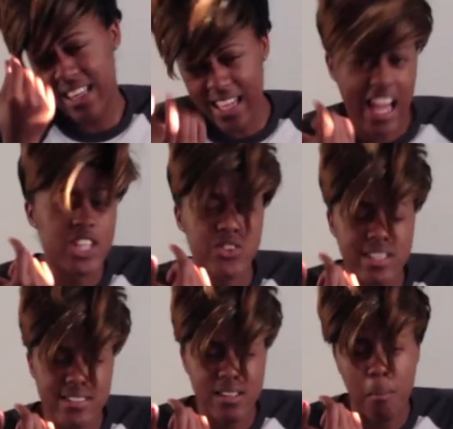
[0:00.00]
Like, as you
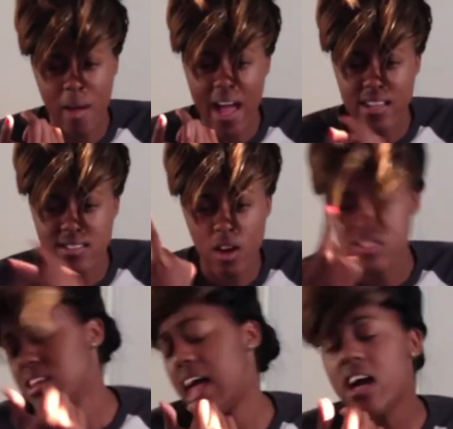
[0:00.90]
can see, the bangs start
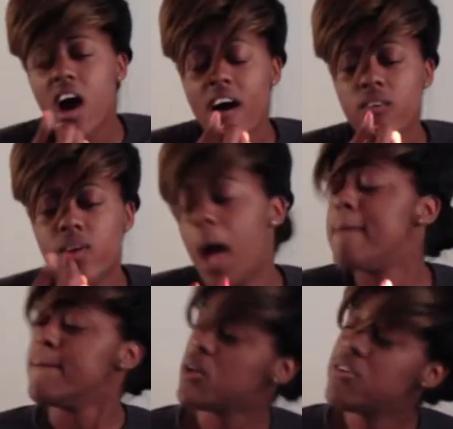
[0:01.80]
to, like, when I
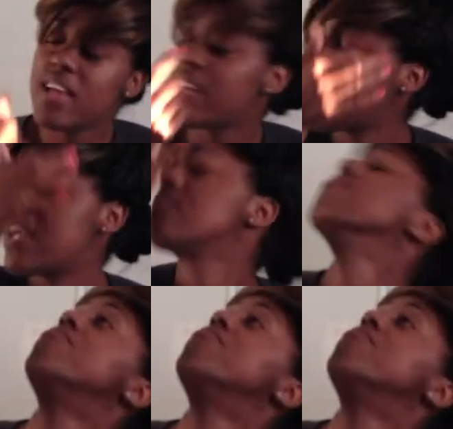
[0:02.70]
move, like, they